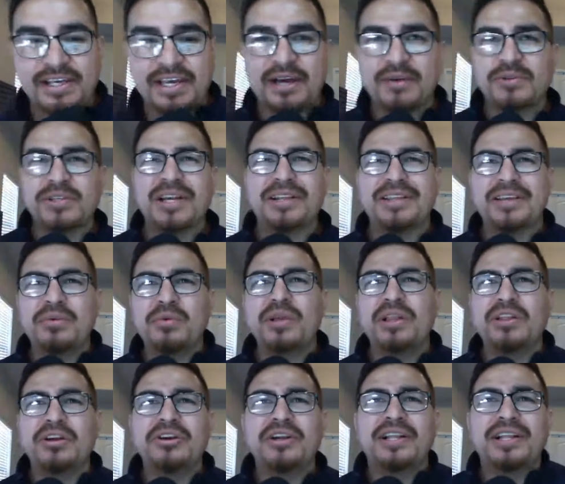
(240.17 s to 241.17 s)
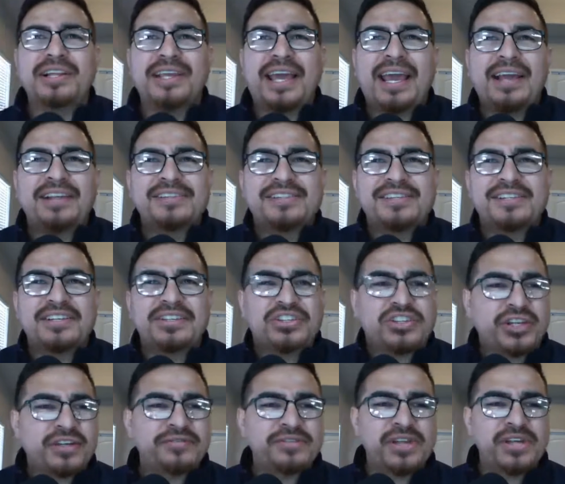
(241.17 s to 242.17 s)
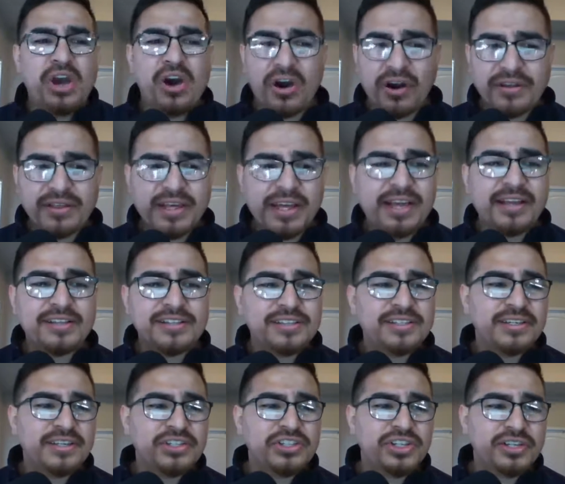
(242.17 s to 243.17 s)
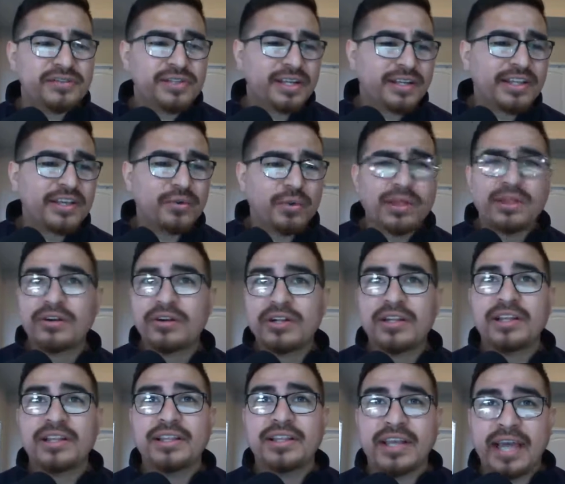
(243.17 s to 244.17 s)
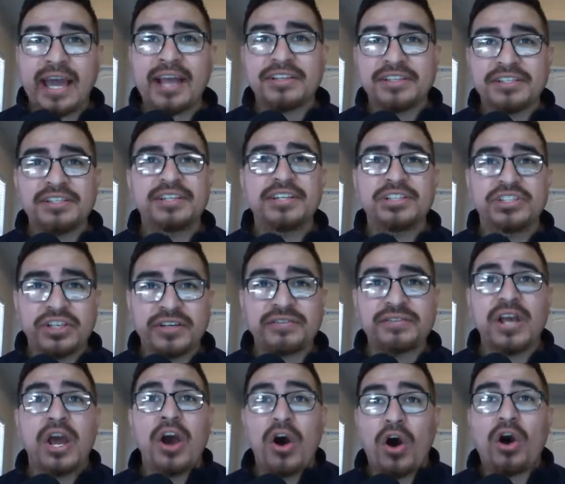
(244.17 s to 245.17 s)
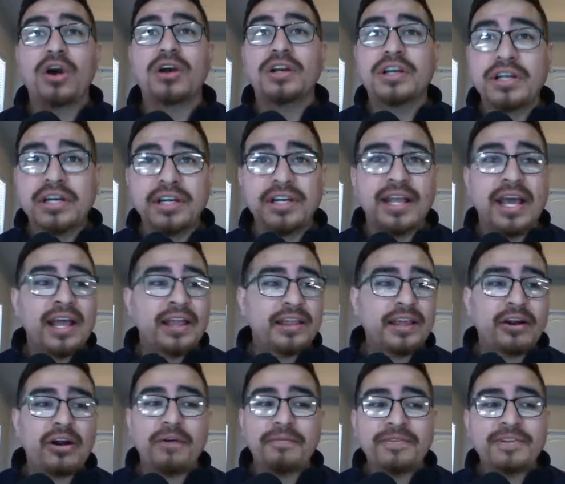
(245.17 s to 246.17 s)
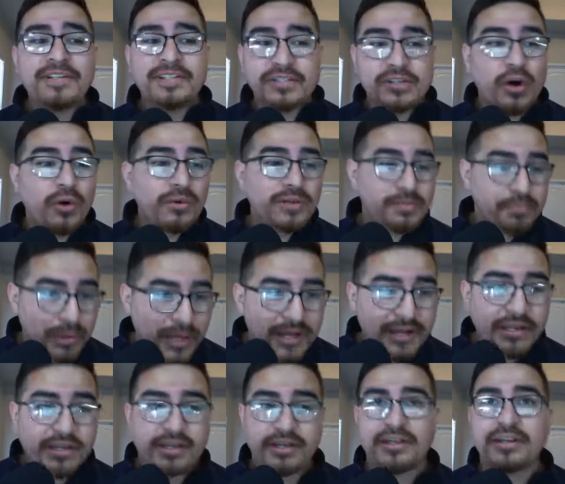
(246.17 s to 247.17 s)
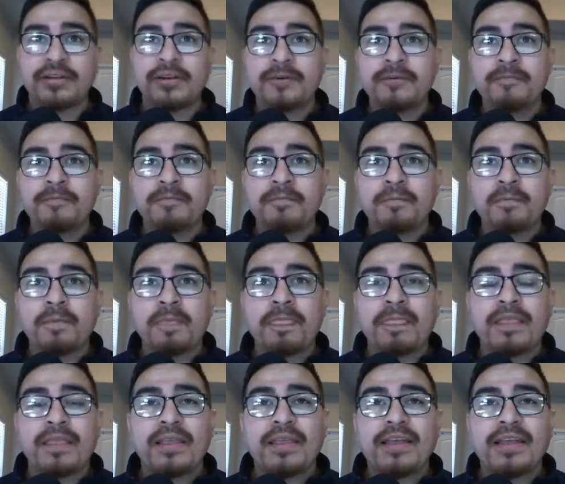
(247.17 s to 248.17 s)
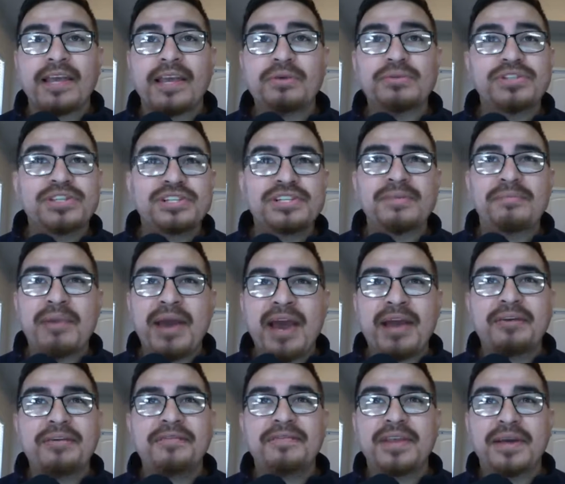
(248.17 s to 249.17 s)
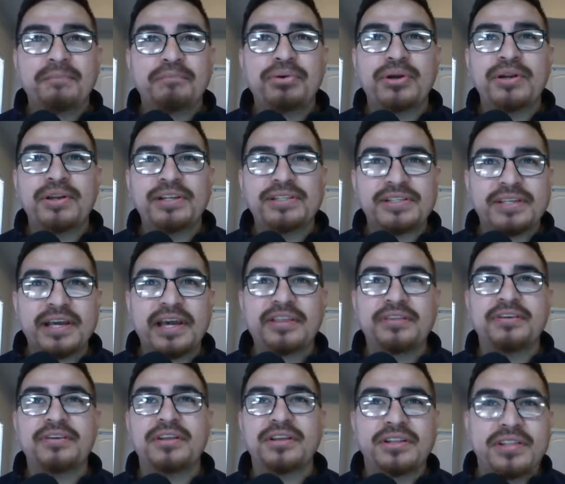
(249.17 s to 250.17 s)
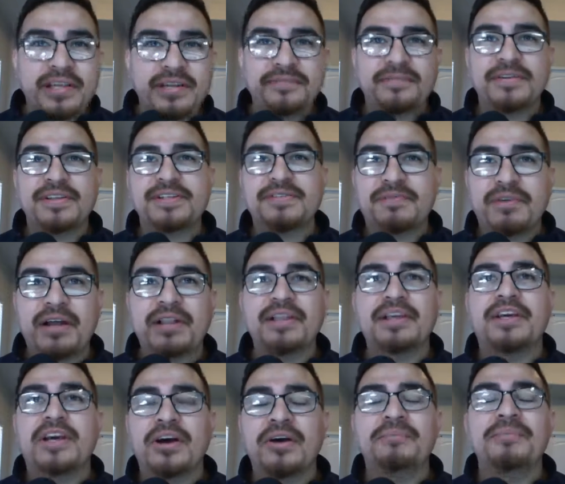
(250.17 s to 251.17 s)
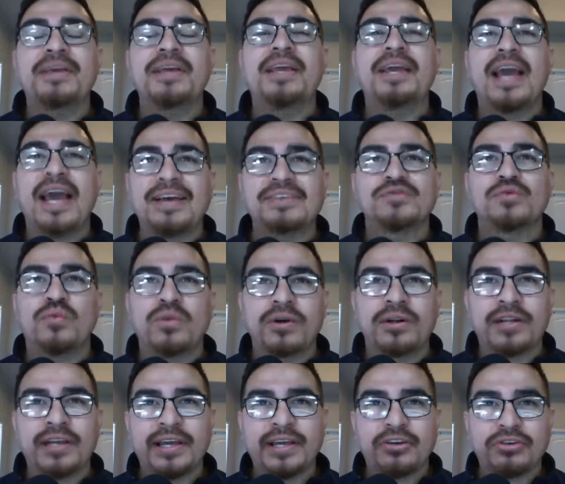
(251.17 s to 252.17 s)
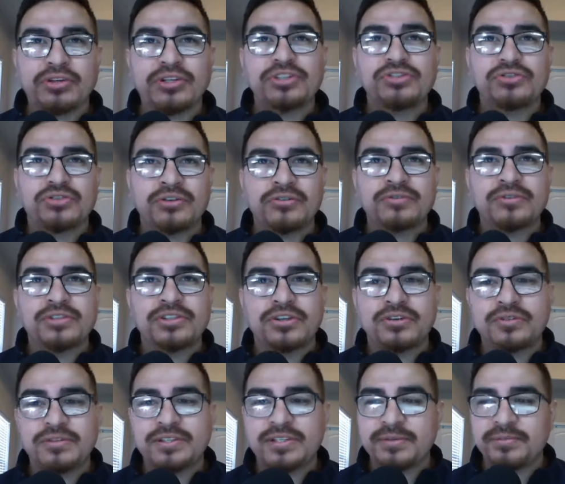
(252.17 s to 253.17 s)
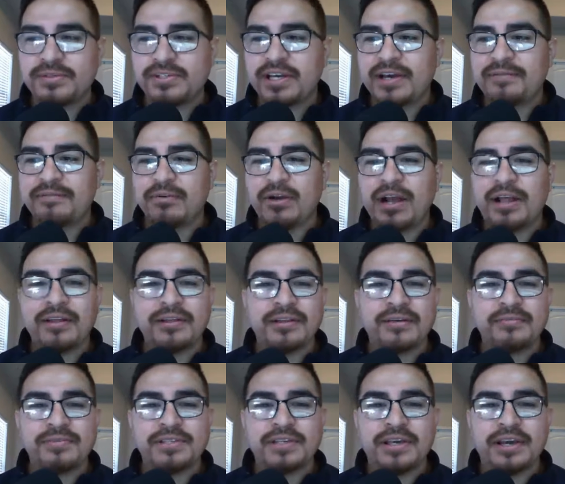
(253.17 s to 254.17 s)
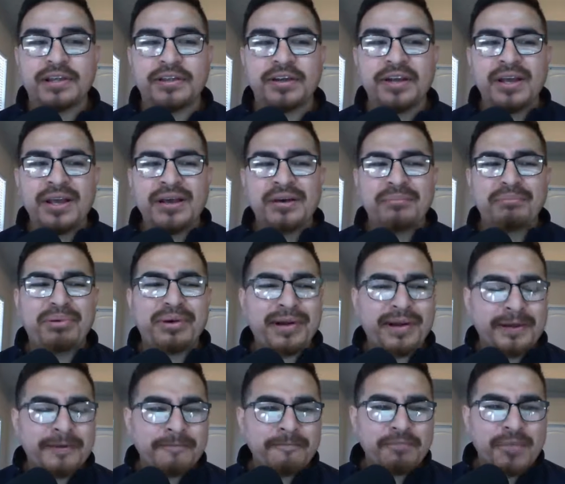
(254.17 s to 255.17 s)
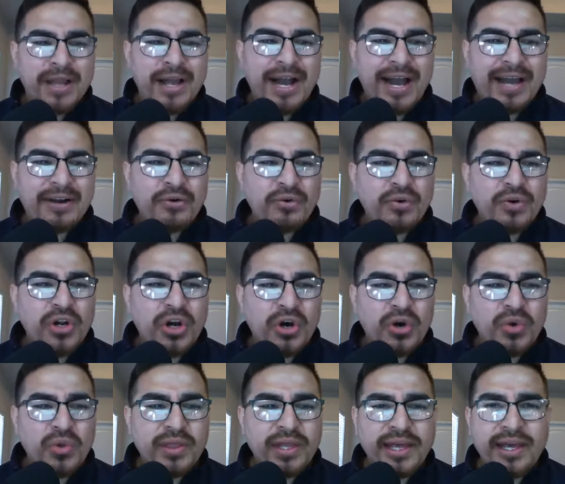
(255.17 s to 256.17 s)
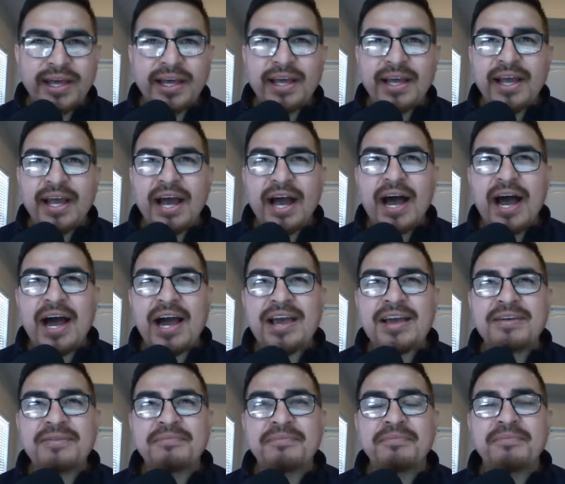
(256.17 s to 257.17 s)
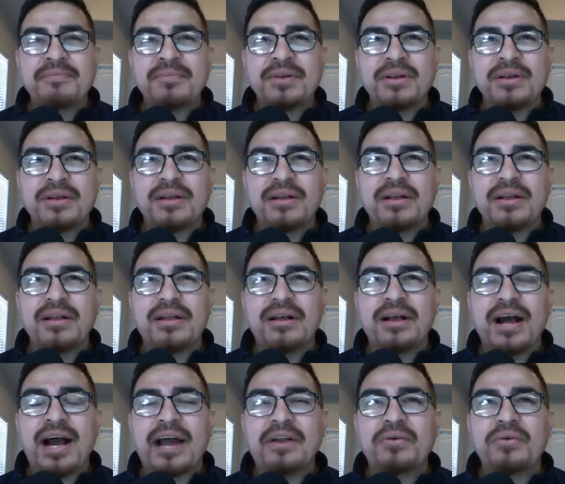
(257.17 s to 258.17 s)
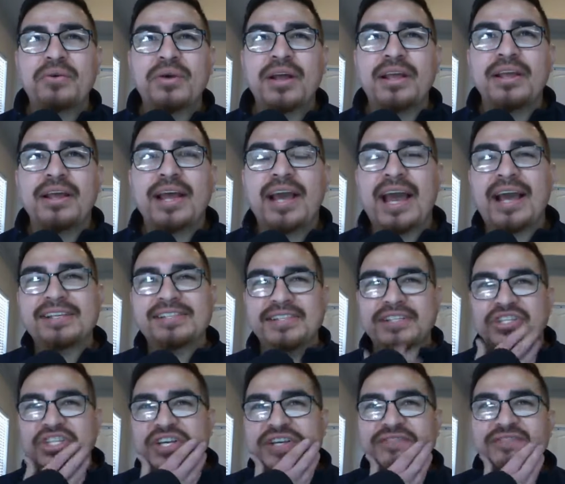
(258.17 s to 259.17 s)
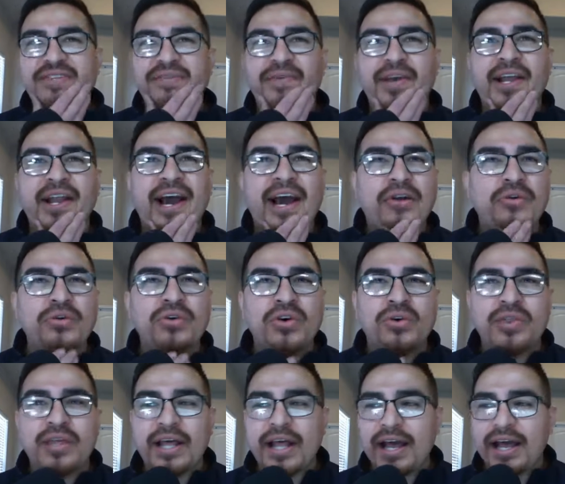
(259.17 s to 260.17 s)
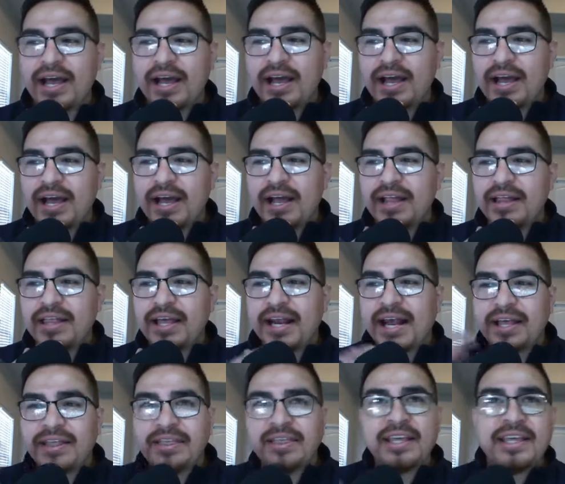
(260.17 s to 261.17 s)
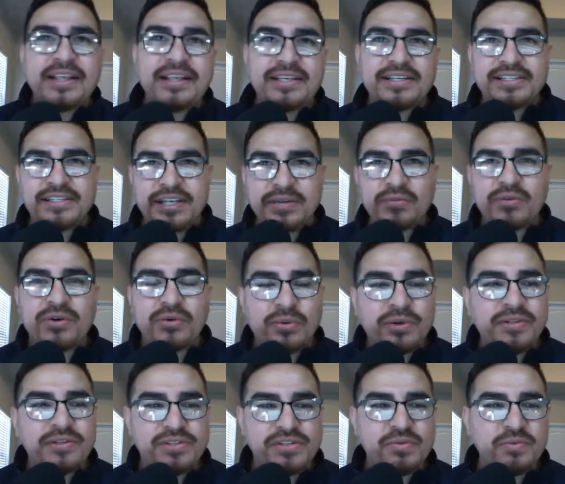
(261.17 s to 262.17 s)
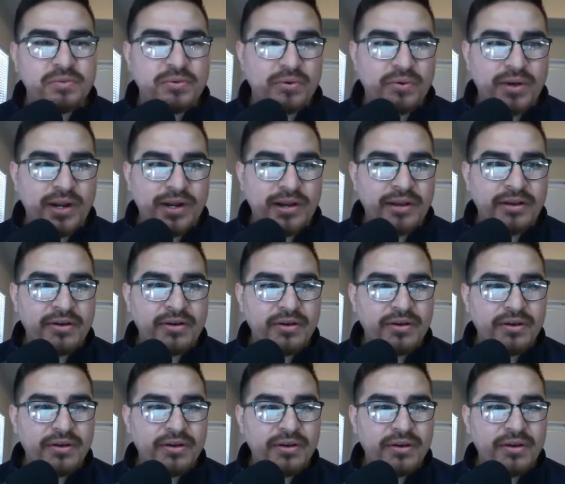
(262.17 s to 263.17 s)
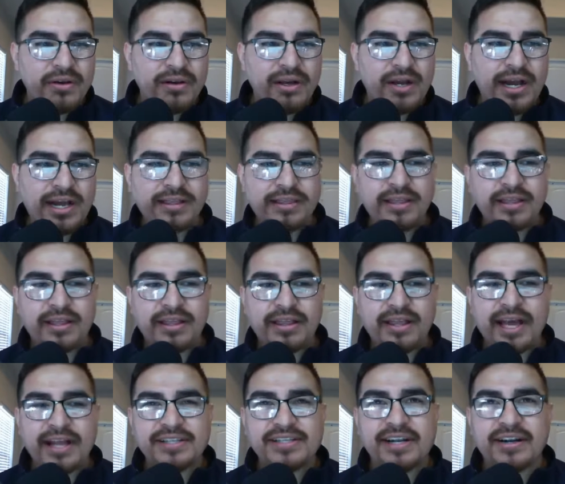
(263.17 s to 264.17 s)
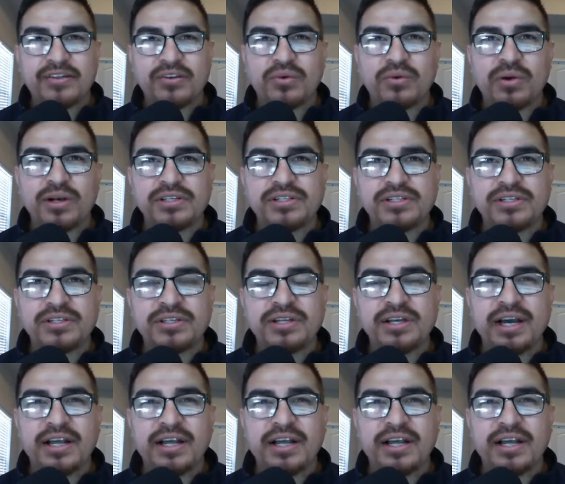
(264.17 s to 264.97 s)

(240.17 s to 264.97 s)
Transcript: Cowboys? I think we learned that the Kansas City Chiefs are the Kansas City Chiefs. I think we learned that the Kansas City Chiefs are good. That offense has always been good. It was just a matter of them putting it together and the defense finally coming as one. And Chris Jones seems to have rallied them together. But I don't know that as a Chiefs fan, I don't know that I think this team can win the Super Bowl right now. I think that's out of the question.